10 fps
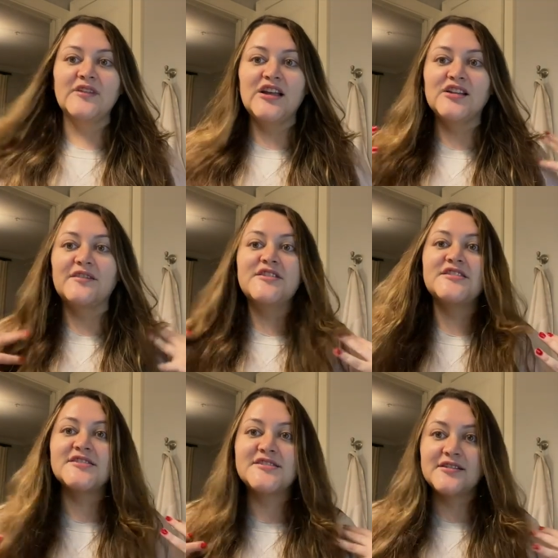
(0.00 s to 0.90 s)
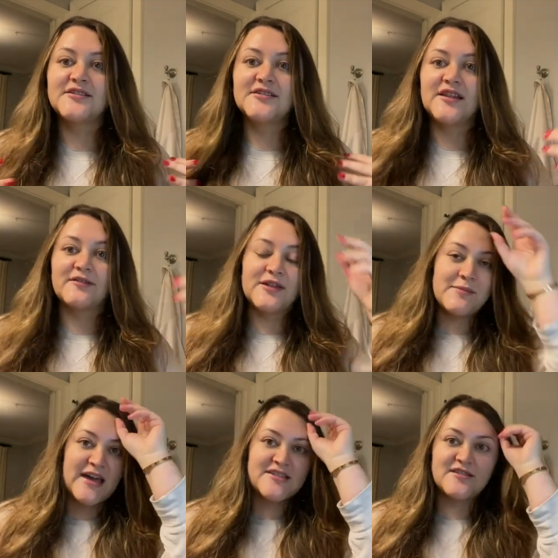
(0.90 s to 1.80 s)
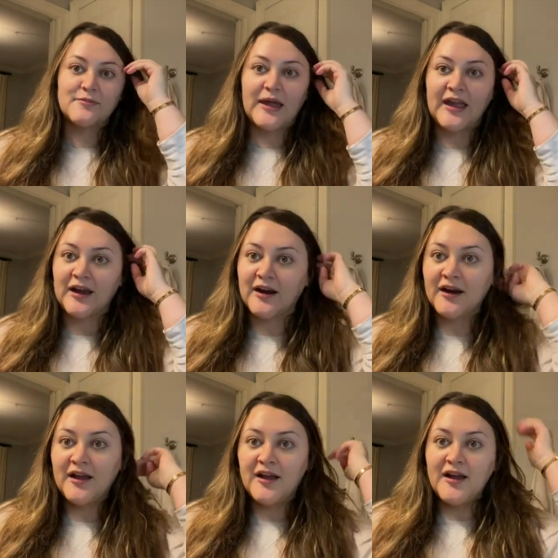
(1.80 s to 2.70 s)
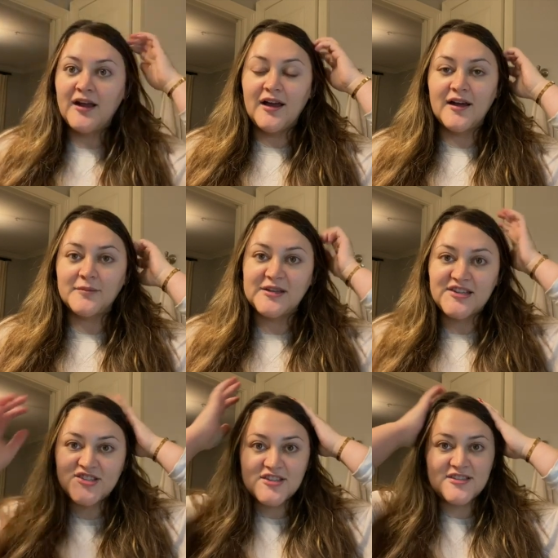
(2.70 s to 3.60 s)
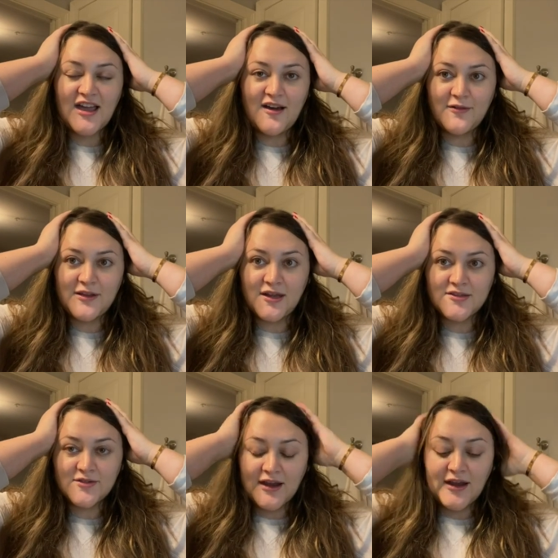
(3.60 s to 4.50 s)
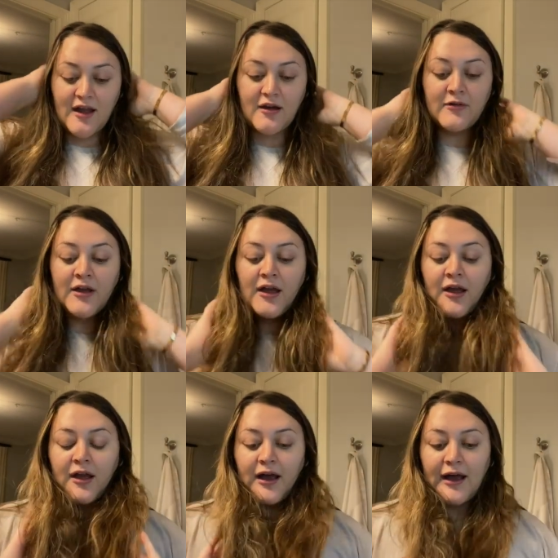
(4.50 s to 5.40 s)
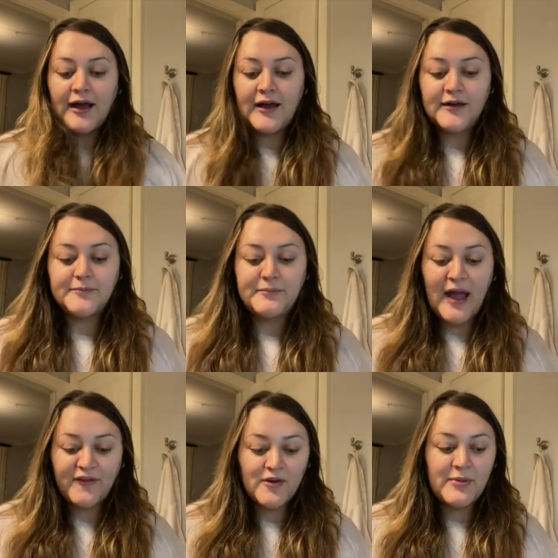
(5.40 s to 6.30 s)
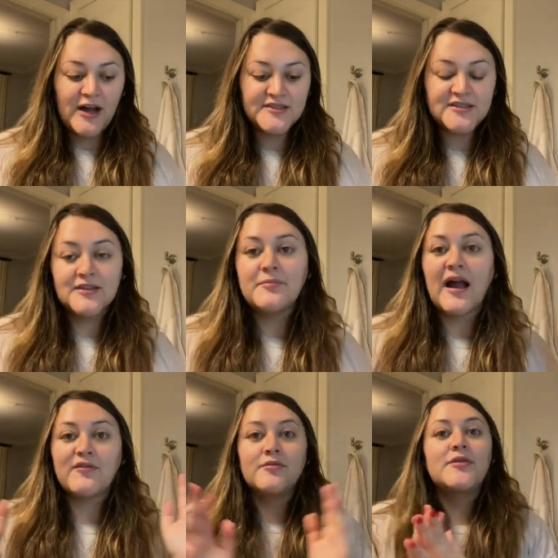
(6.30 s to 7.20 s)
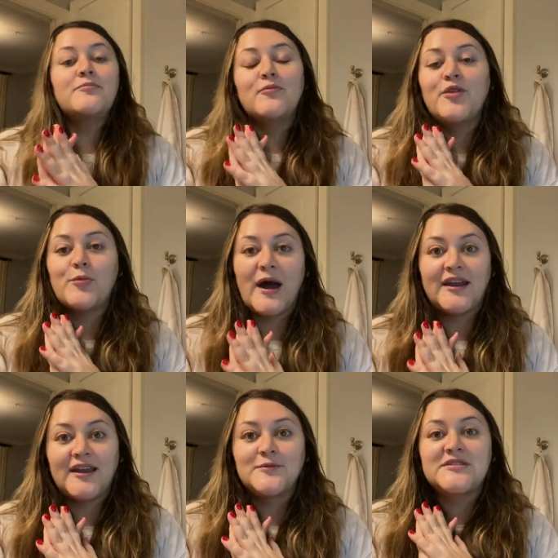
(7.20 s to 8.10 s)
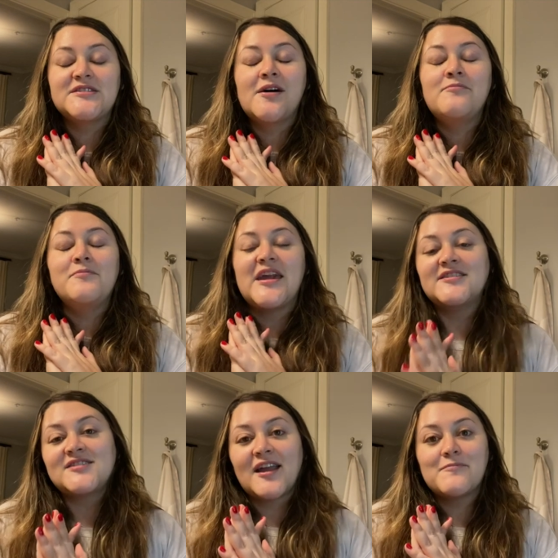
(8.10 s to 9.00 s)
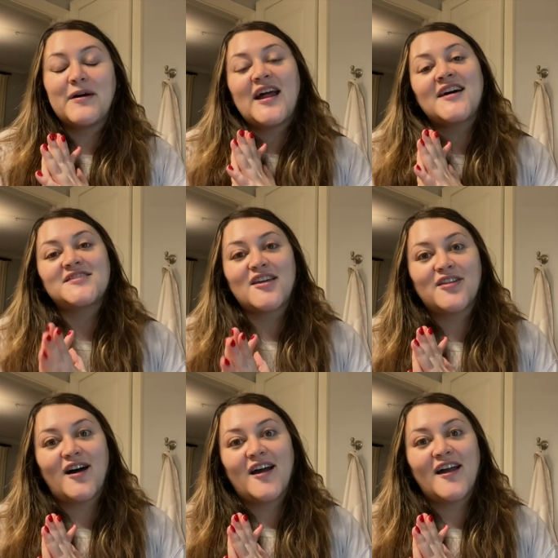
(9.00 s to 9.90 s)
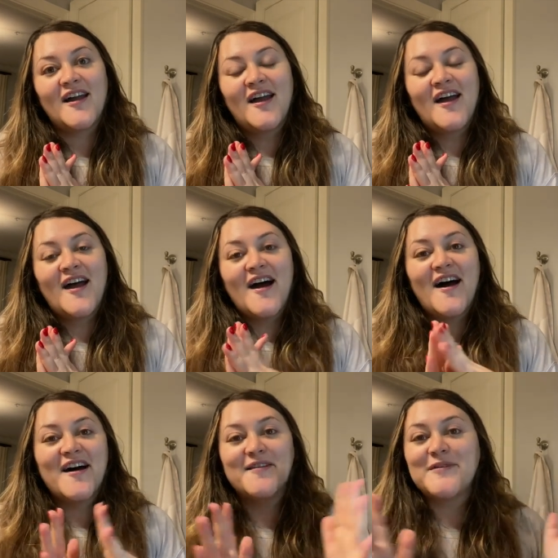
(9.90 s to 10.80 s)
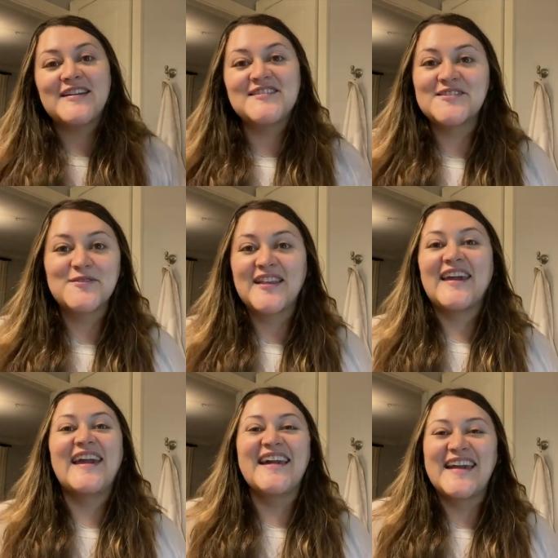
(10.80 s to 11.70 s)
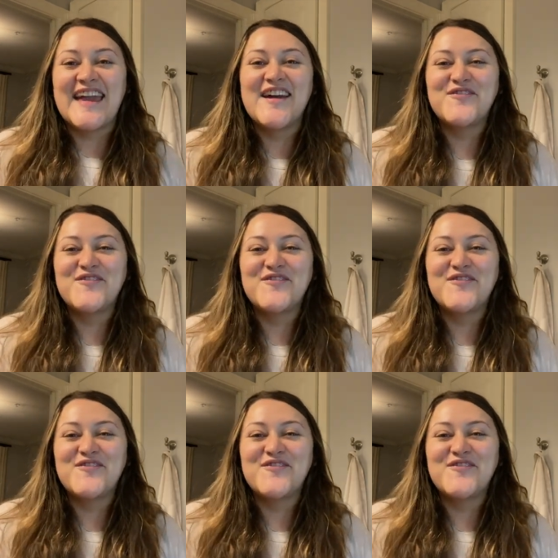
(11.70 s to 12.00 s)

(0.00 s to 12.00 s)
love this lovely mess of my hair, but that's just how it is right now. Back from Boston, back from the wedding. It was amazing, but as I thought, I didn't really